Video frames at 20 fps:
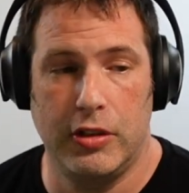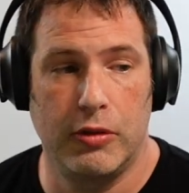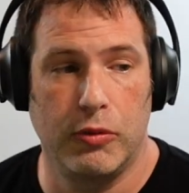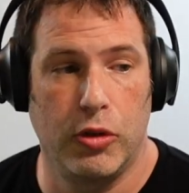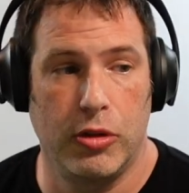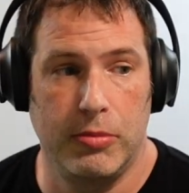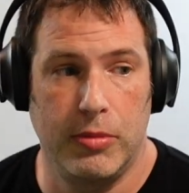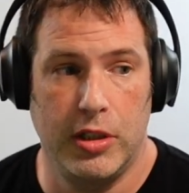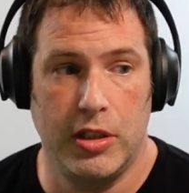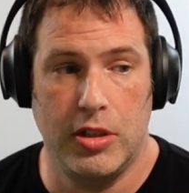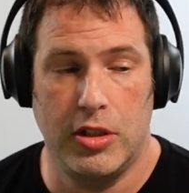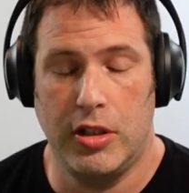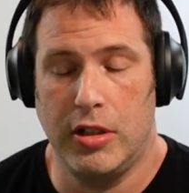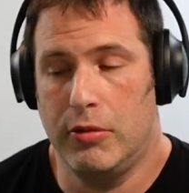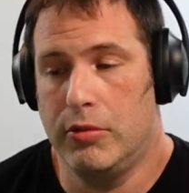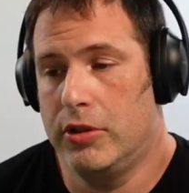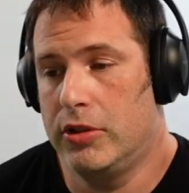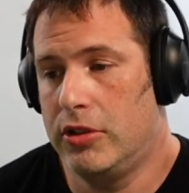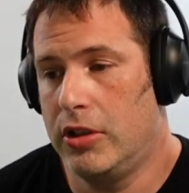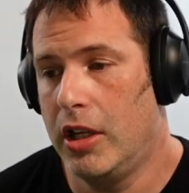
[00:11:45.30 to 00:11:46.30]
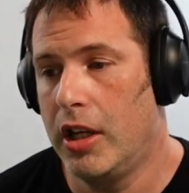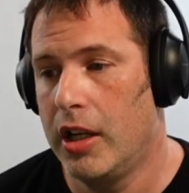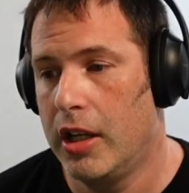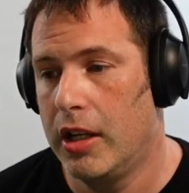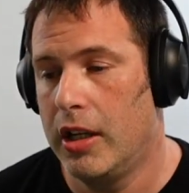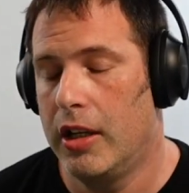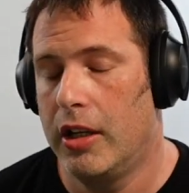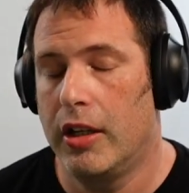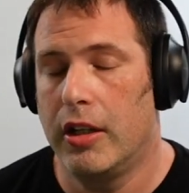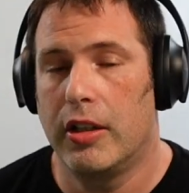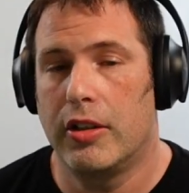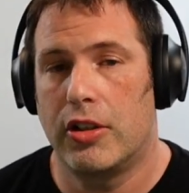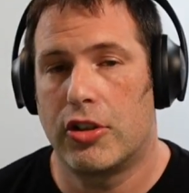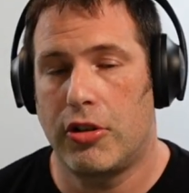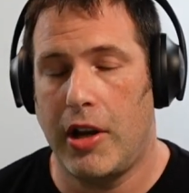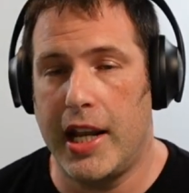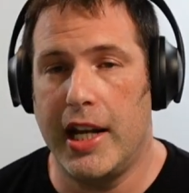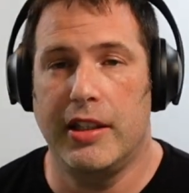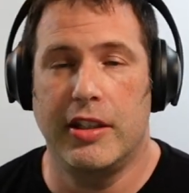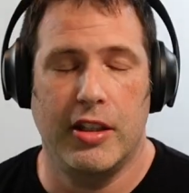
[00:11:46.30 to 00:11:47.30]
woman, she was
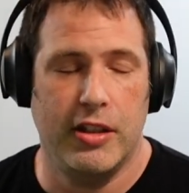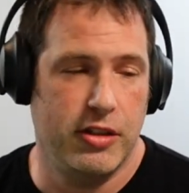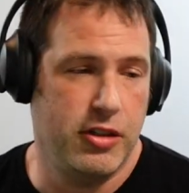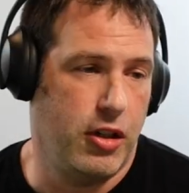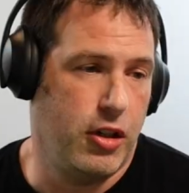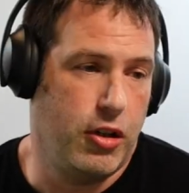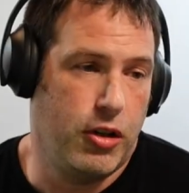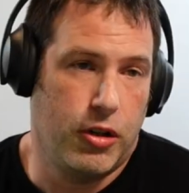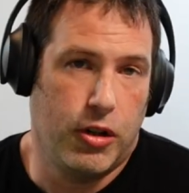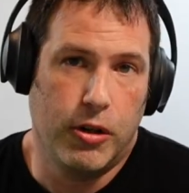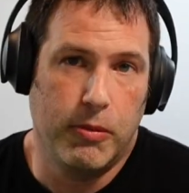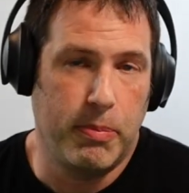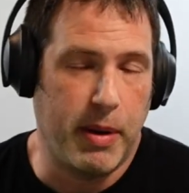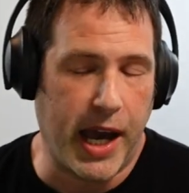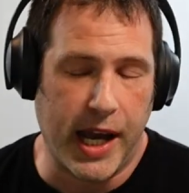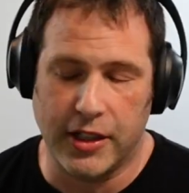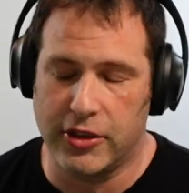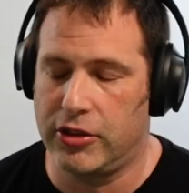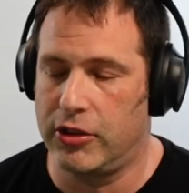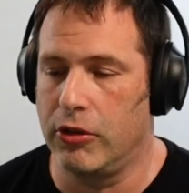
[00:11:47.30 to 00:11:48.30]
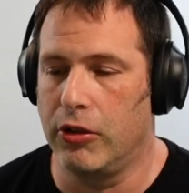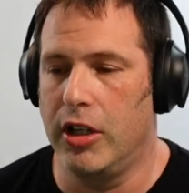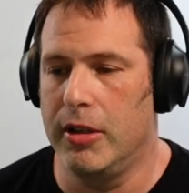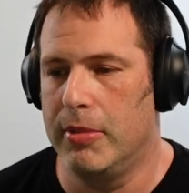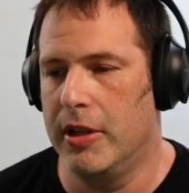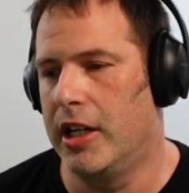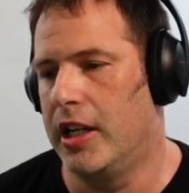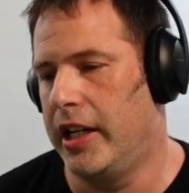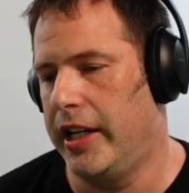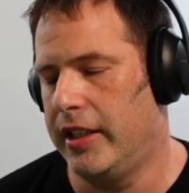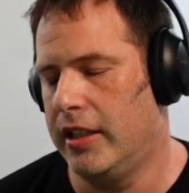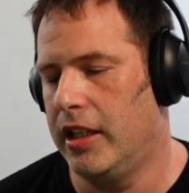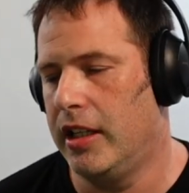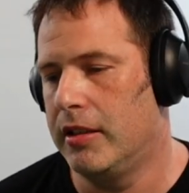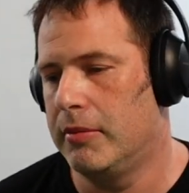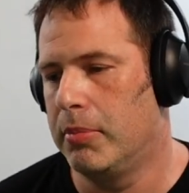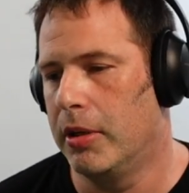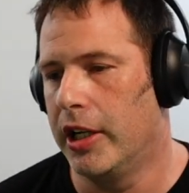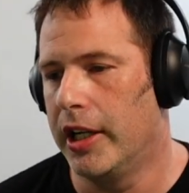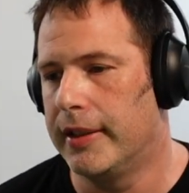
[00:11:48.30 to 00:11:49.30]
training. There's a whole backstory behind
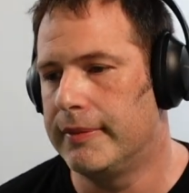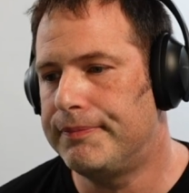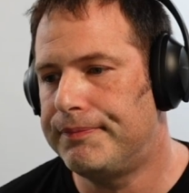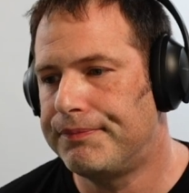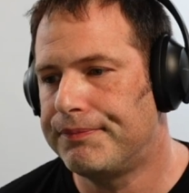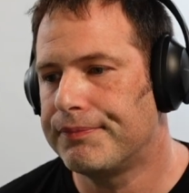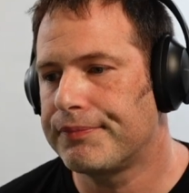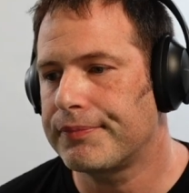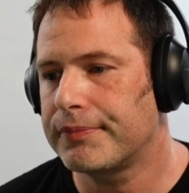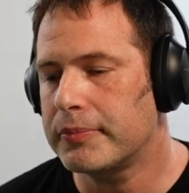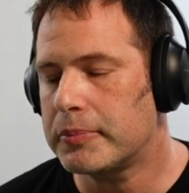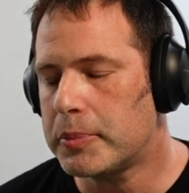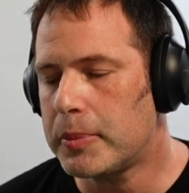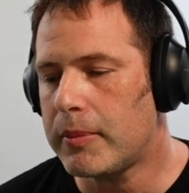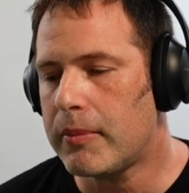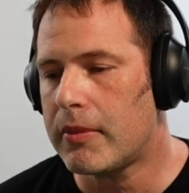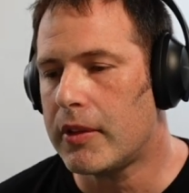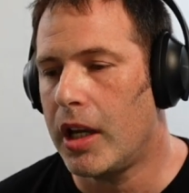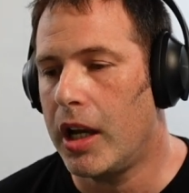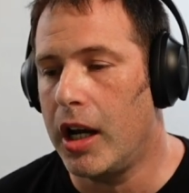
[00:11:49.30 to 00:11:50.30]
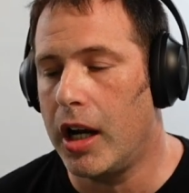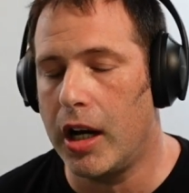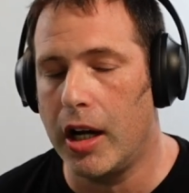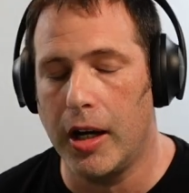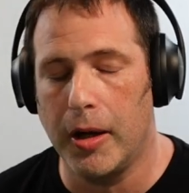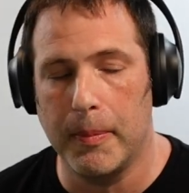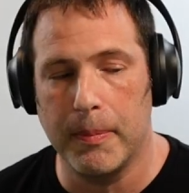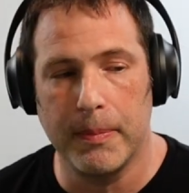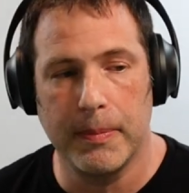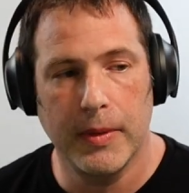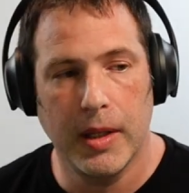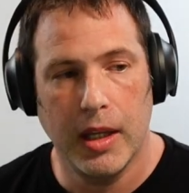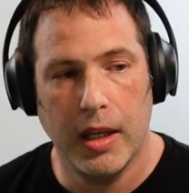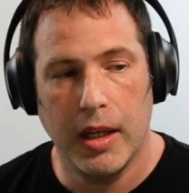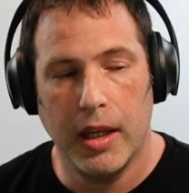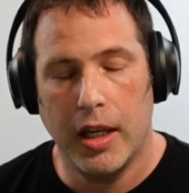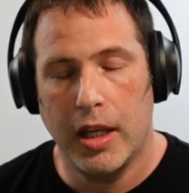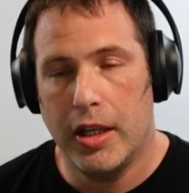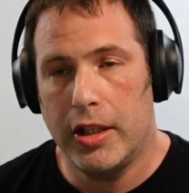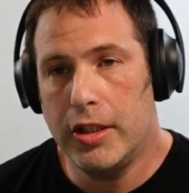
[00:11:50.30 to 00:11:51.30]
it, but
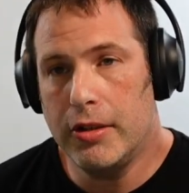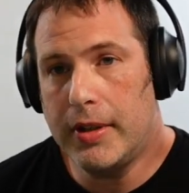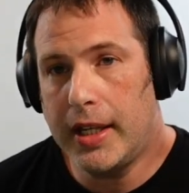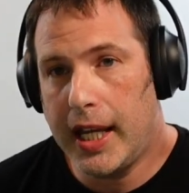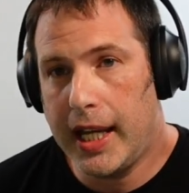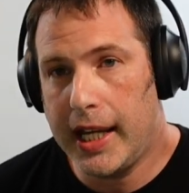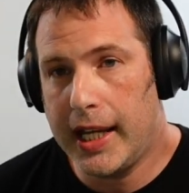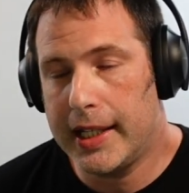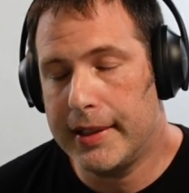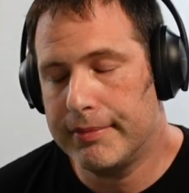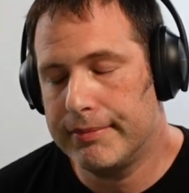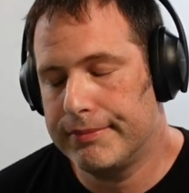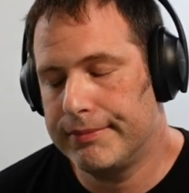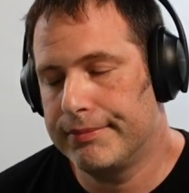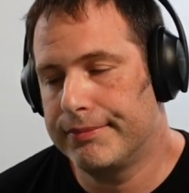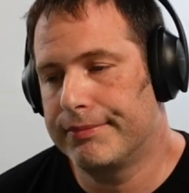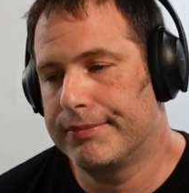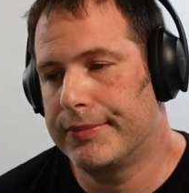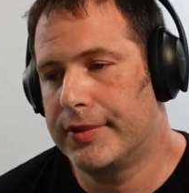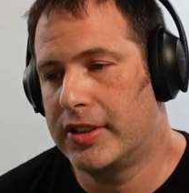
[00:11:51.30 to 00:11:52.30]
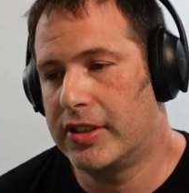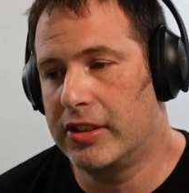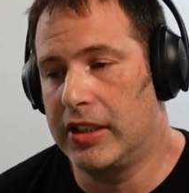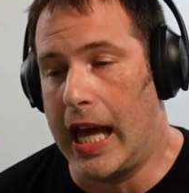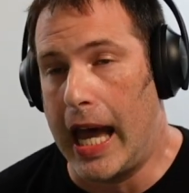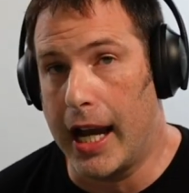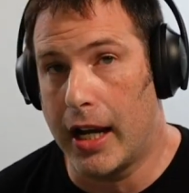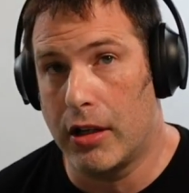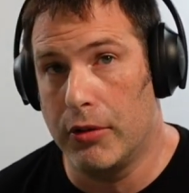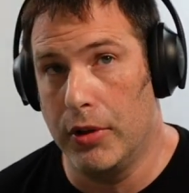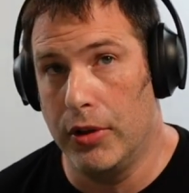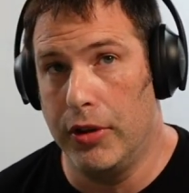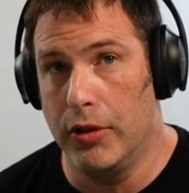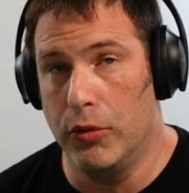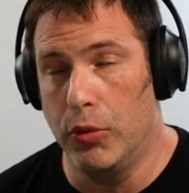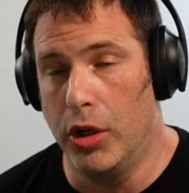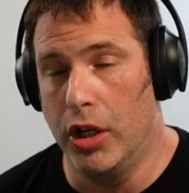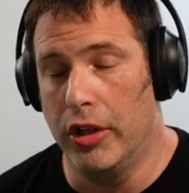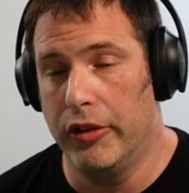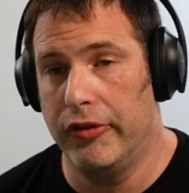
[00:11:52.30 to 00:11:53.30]
you can't slack with a
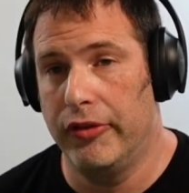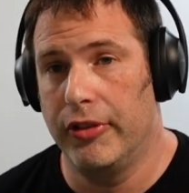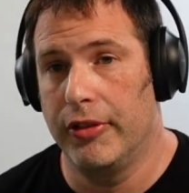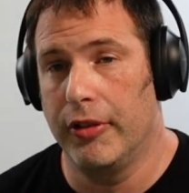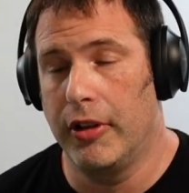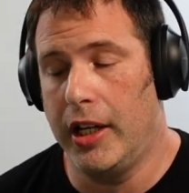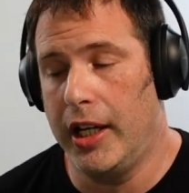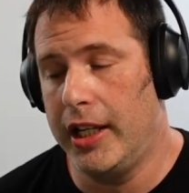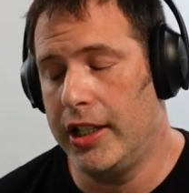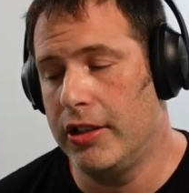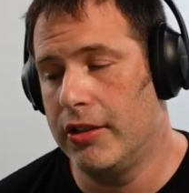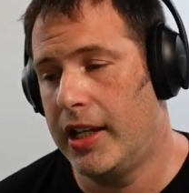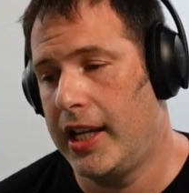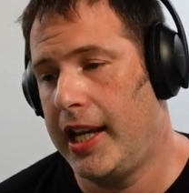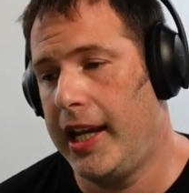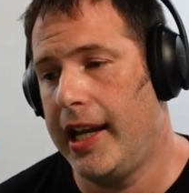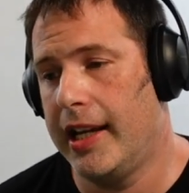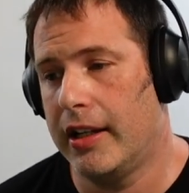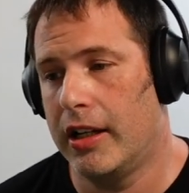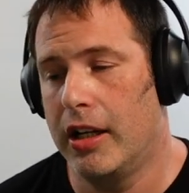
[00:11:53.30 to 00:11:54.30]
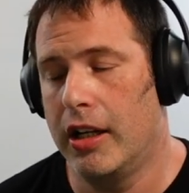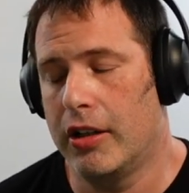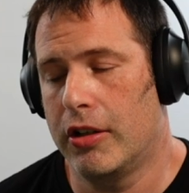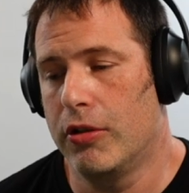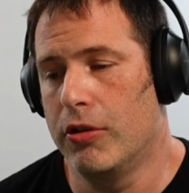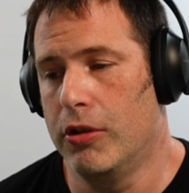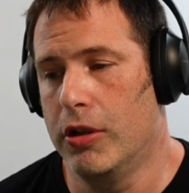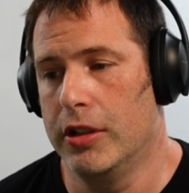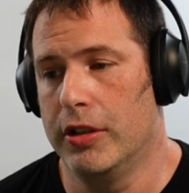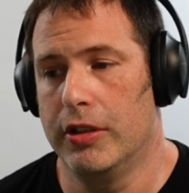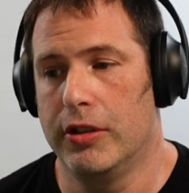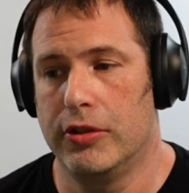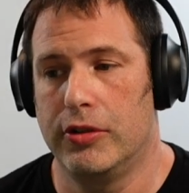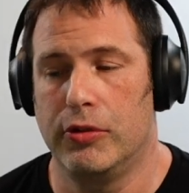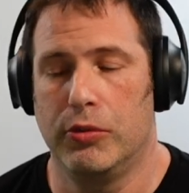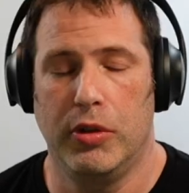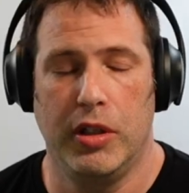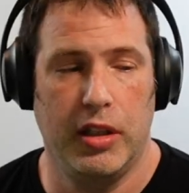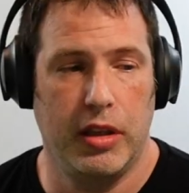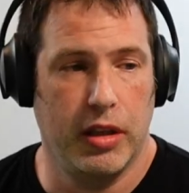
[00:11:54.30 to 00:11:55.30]
wolf, right? You can't cut
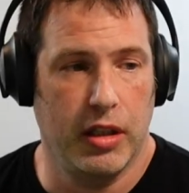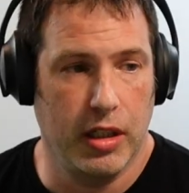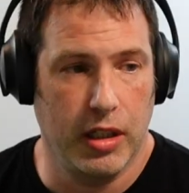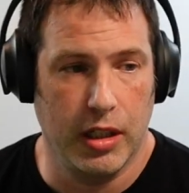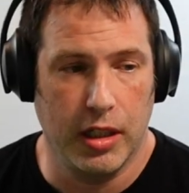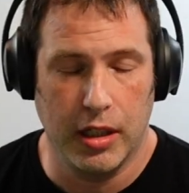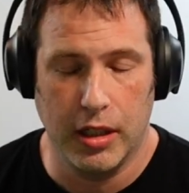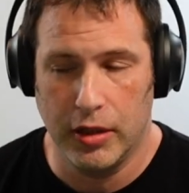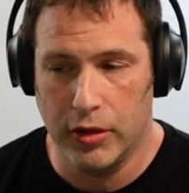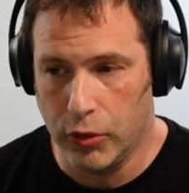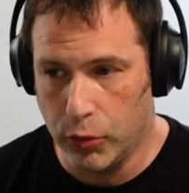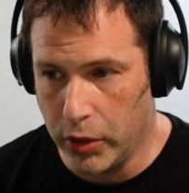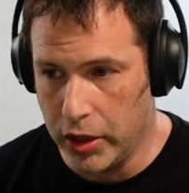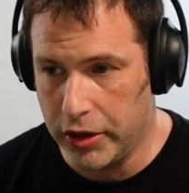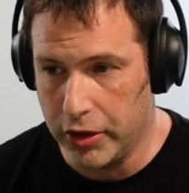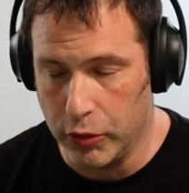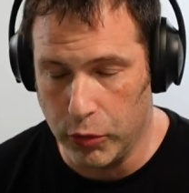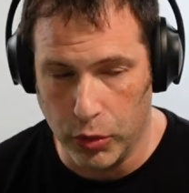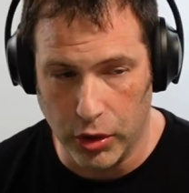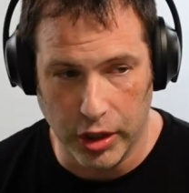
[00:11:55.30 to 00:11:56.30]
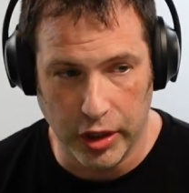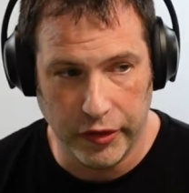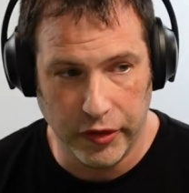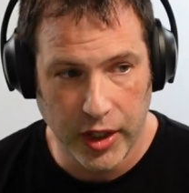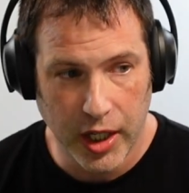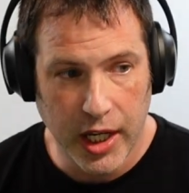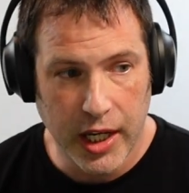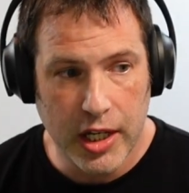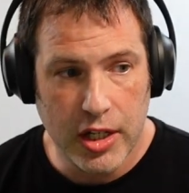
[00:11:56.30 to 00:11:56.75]
corners with a wolf.